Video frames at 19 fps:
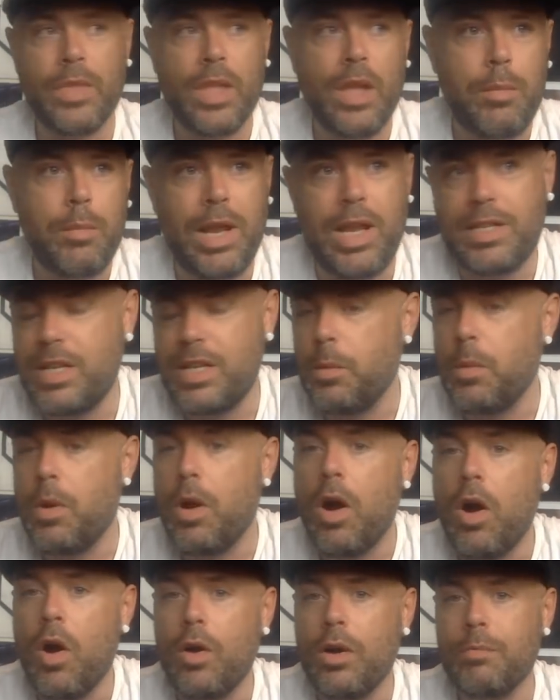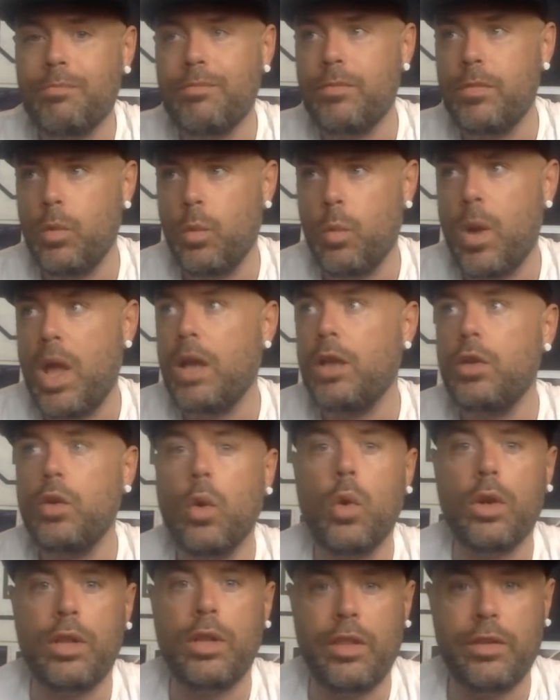players that are well
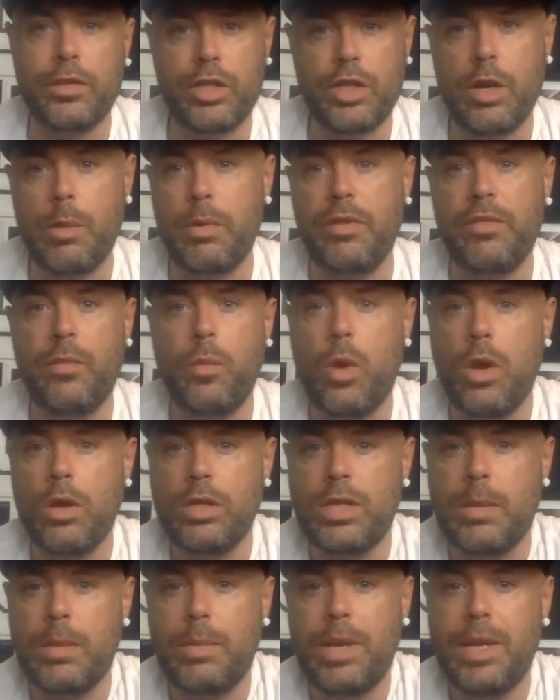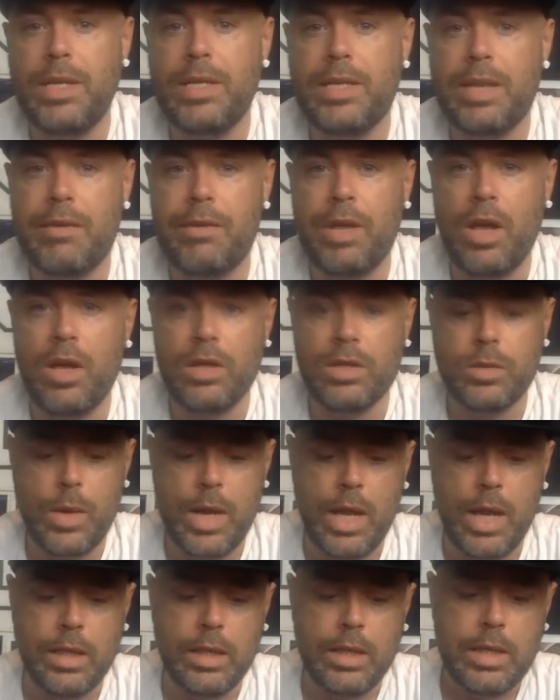known. There's a couple of ones that play in Serie A as
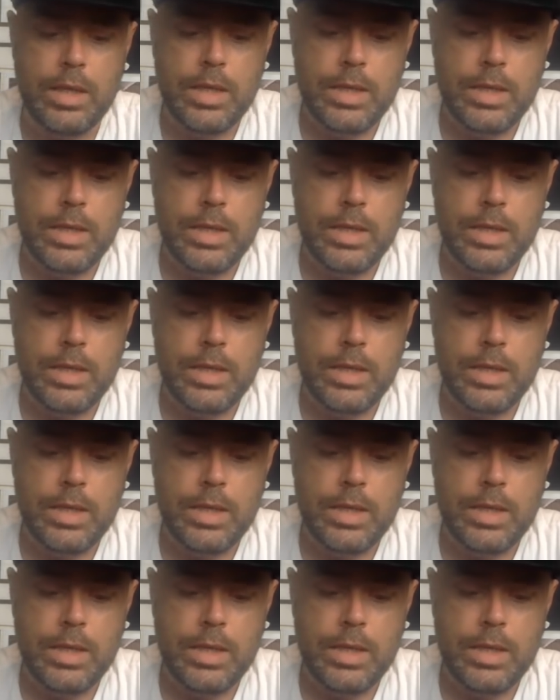well.